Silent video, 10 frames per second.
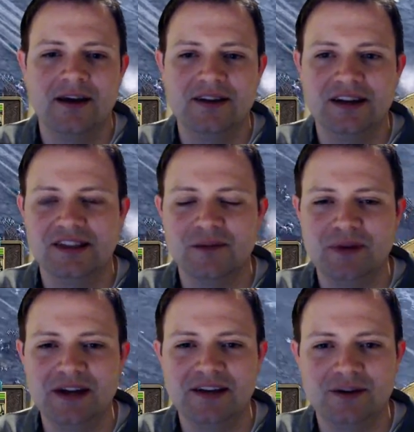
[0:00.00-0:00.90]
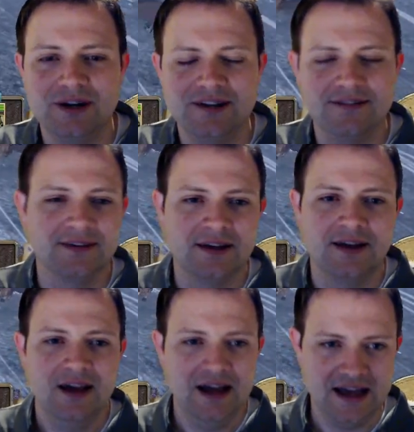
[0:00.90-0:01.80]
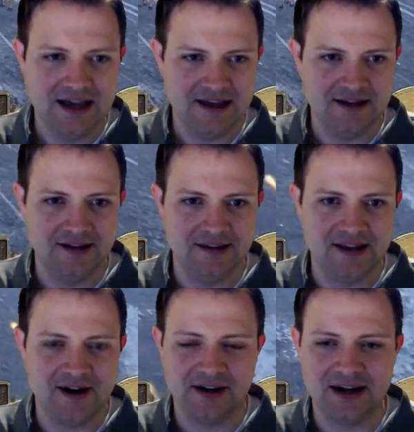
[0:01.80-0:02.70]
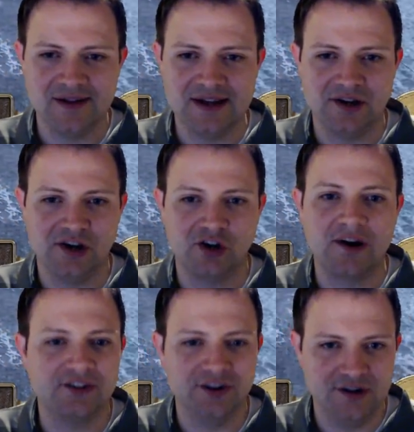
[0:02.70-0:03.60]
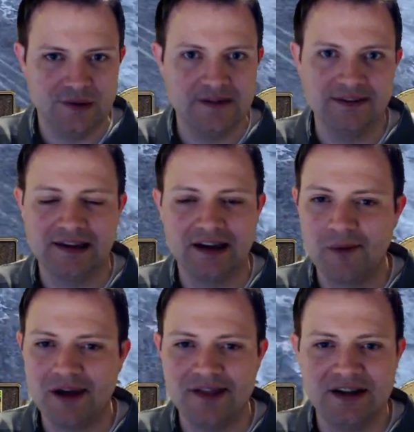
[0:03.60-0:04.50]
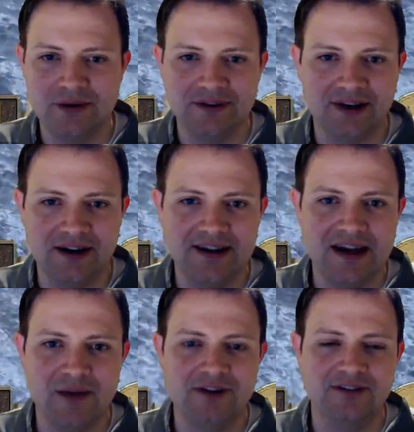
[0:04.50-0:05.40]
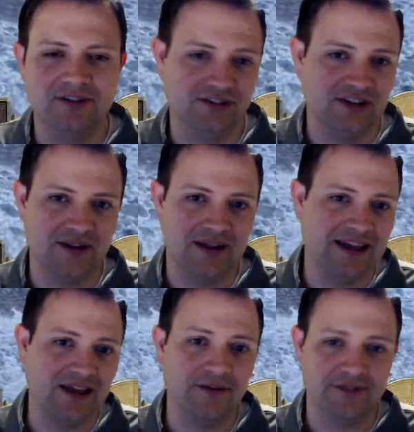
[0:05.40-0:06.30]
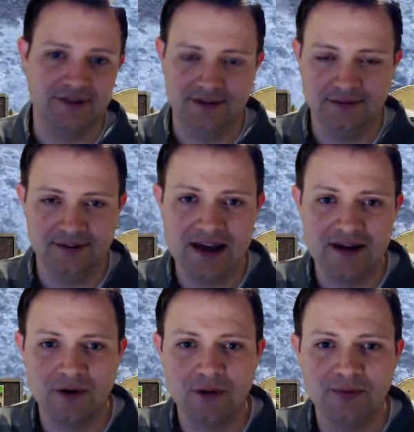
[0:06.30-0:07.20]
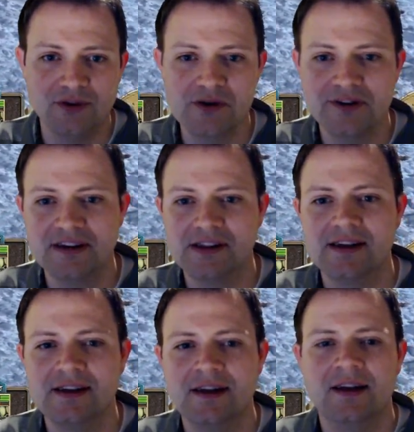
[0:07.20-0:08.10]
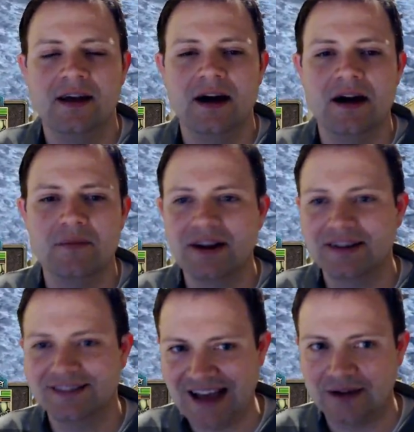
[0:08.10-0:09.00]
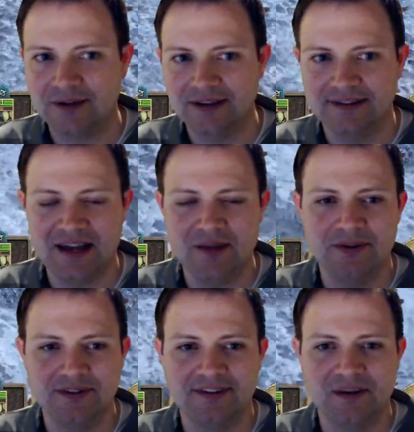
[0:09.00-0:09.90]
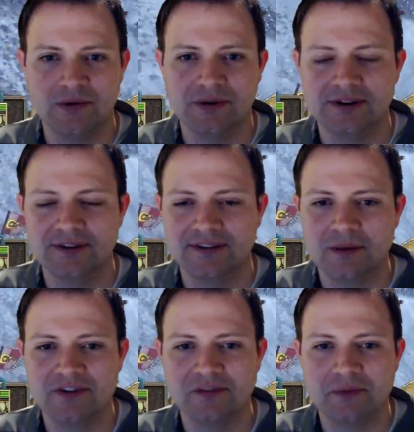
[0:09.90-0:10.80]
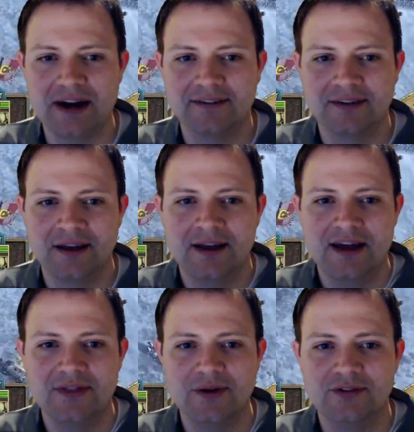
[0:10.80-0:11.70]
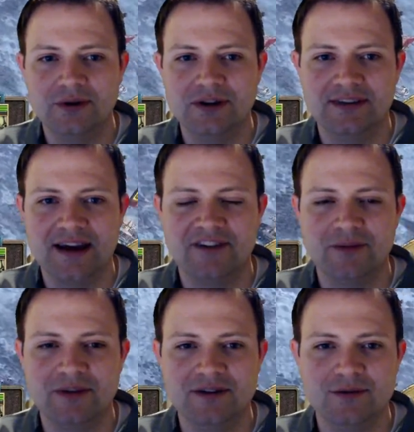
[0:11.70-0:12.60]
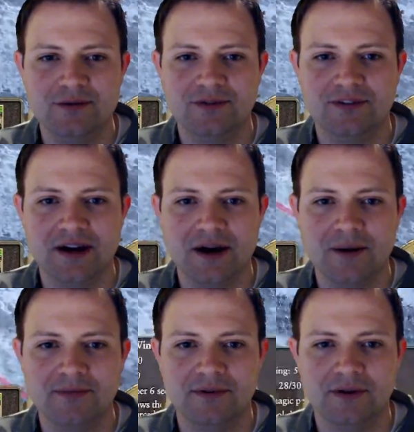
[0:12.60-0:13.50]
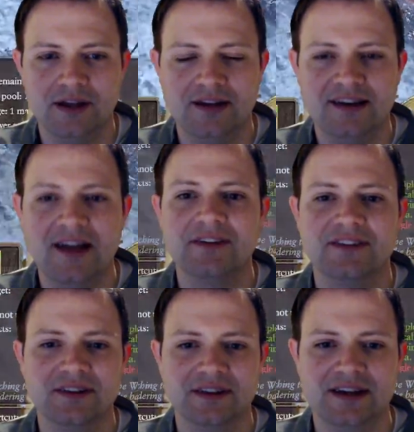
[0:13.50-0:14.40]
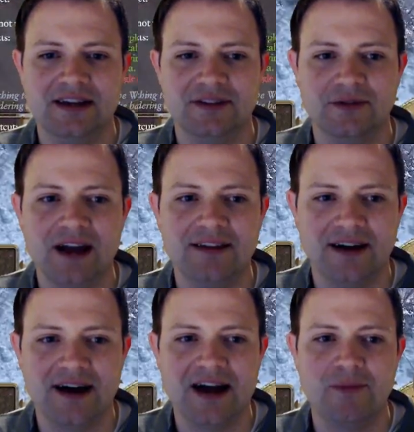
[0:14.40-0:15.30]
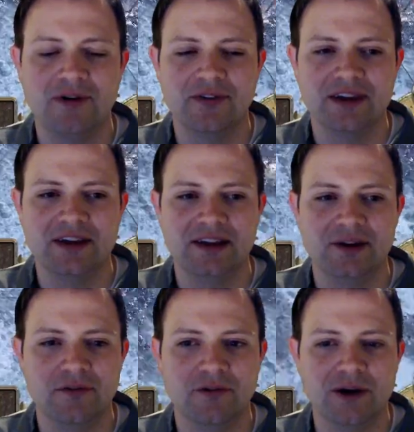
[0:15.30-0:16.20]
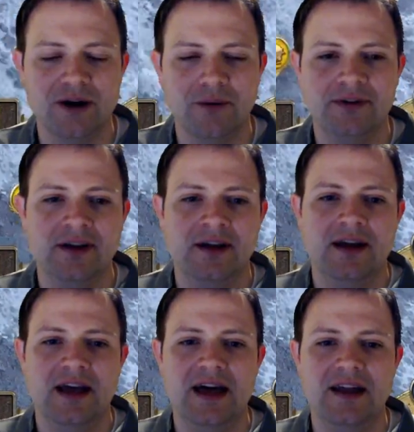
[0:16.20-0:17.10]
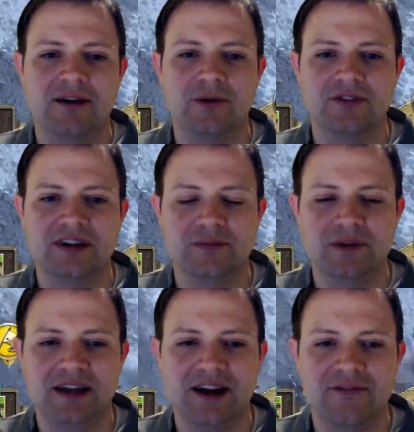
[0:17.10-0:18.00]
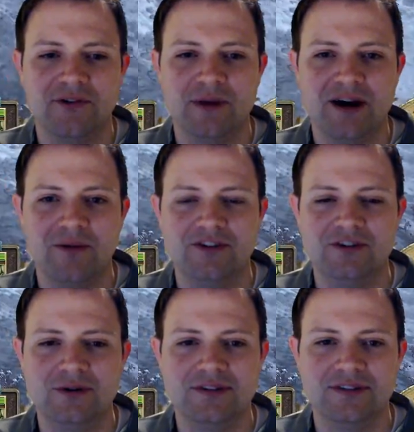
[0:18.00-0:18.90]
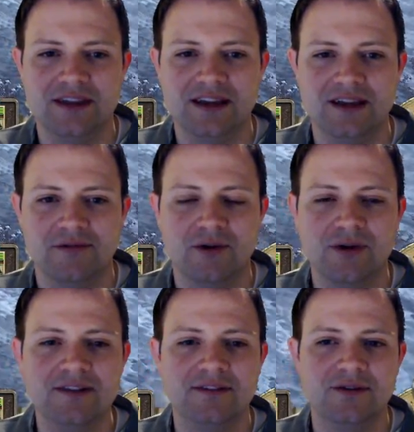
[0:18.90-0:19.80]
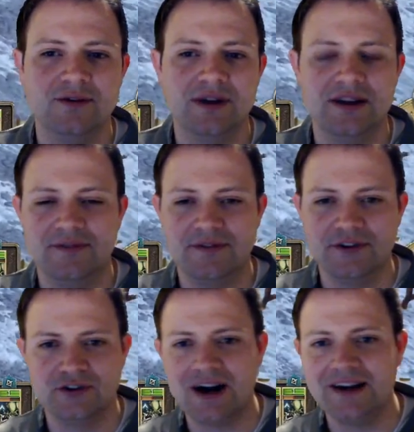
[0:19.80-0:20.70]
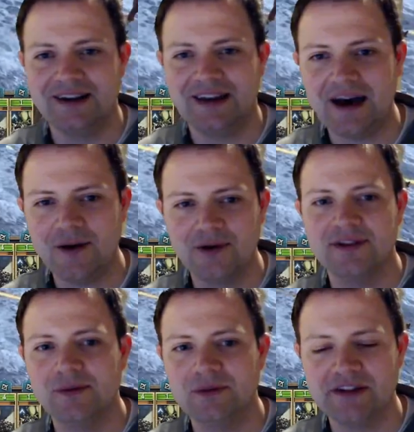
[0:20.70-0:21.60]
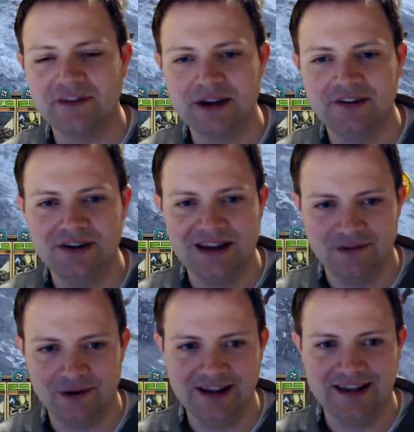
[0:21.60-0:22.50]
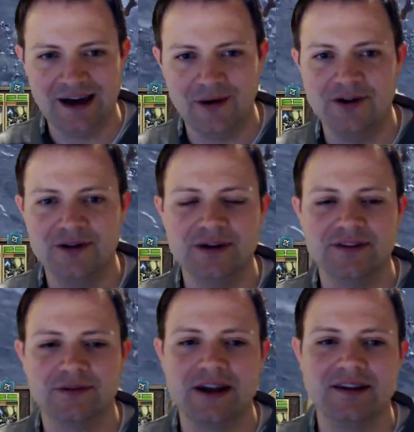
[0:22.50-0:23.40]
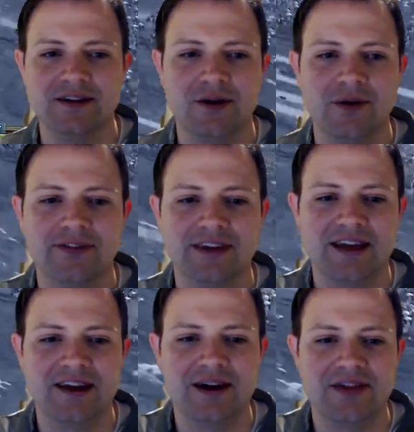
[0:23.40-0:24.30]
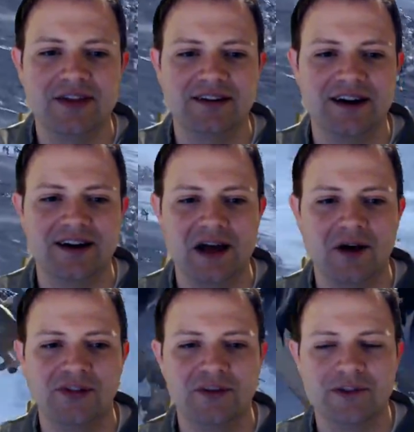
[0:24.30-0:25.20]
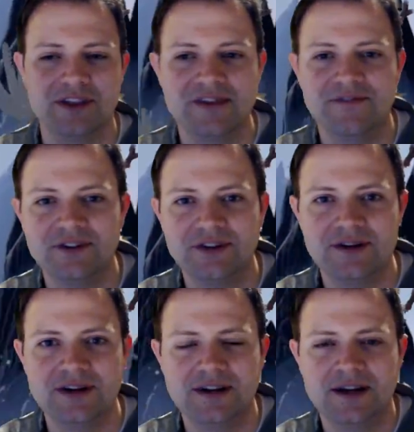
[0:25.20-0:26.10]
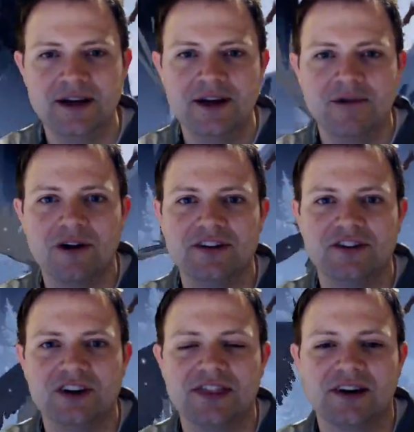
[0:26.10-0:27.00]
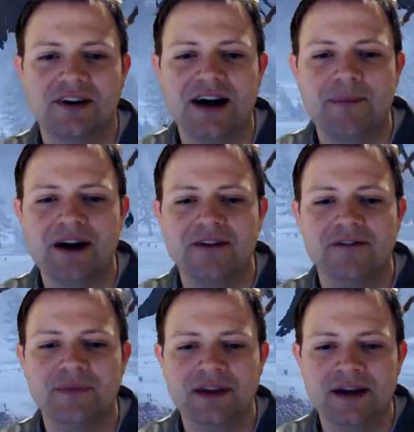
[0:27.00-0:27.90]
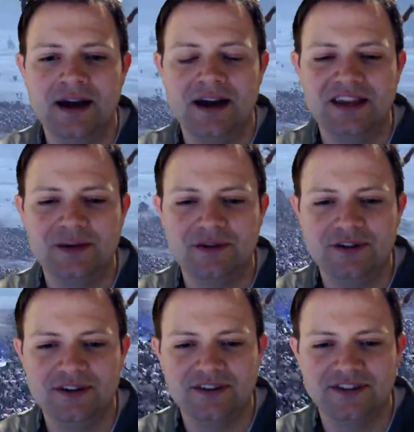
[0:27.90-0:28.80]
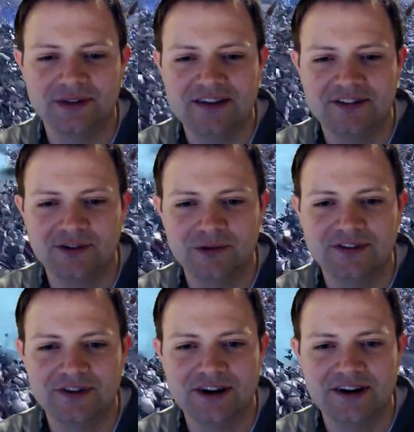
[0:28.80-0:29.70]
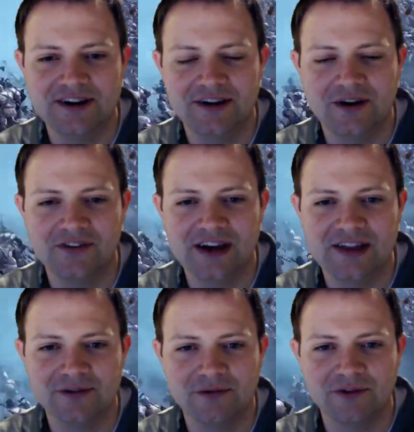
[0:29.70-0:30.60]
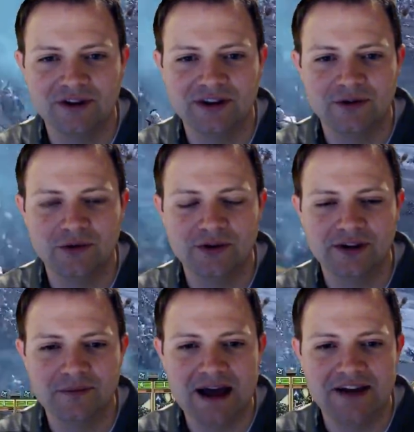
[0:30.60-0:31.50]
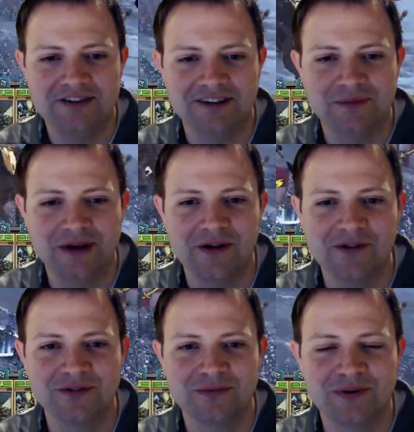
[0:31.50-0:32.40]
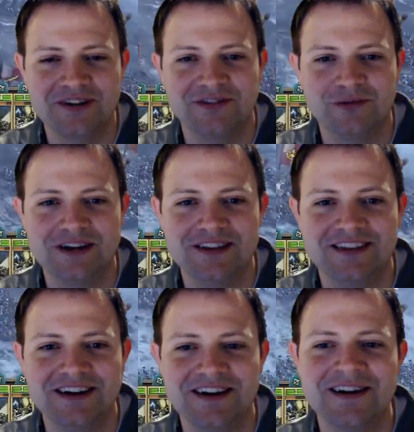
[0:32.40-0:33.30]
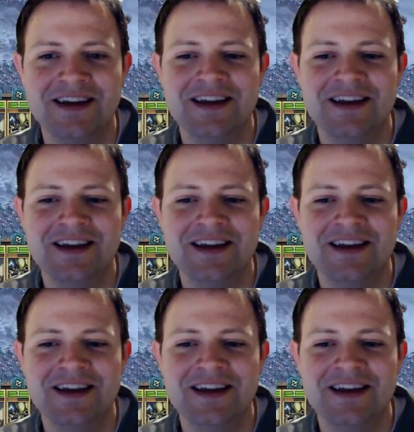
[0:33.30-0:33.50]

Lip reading: You get the big units, and they are kind of like your crusher units. They come in, they do a ton of damage, just kind of like elephants, say in Rome 2 or Attila. Not exactly the same, but similar in some respects. And those units have to be used intelligently and at the right time, or else they can get overwhelmed. And of course, you have to be careful about which units they get thrown into. And if you're trying to counter them, you have to make sure you have the right counter units ready to go. And say, here, I think Darren held them with an infantry unit while he shot the crap out of them. I think he was using a Celestial Wizard here, and he calls down this really cool-looking magic spell that was pretty sweet there.